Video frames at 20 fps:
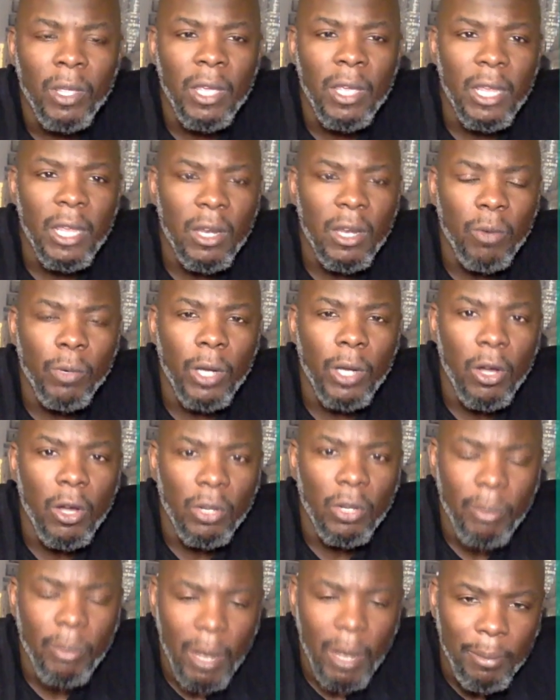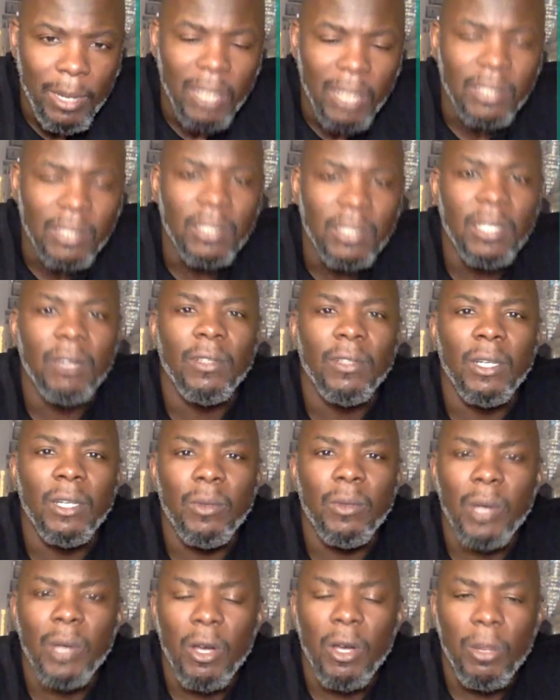Here, we're all about positivity.
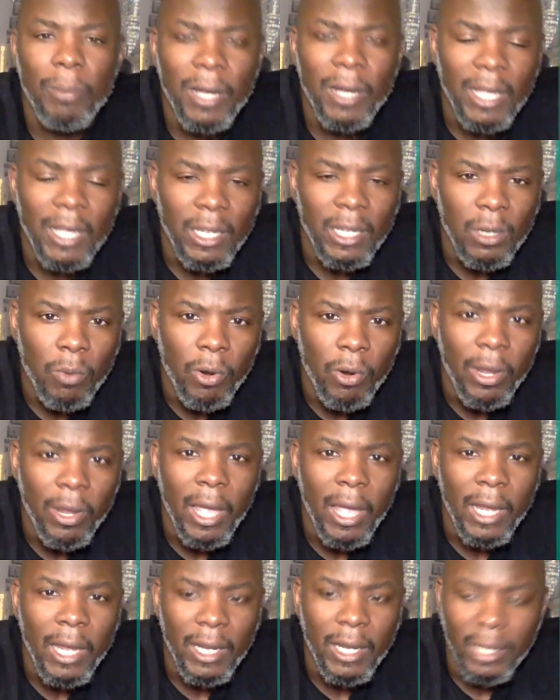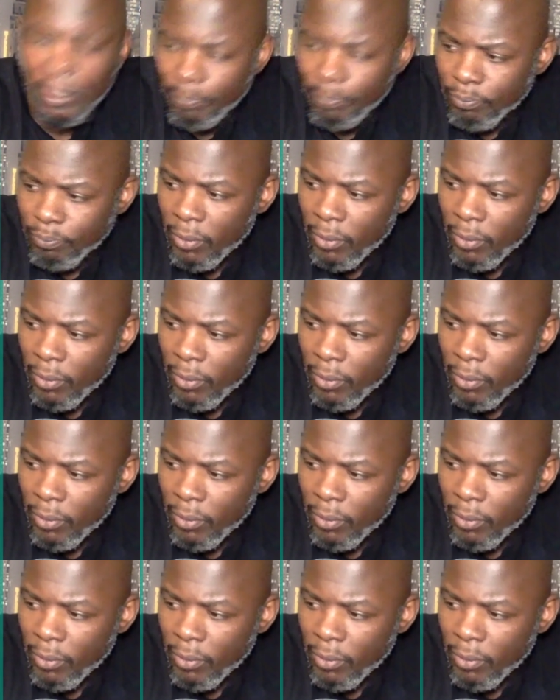We're all about getting the workout in.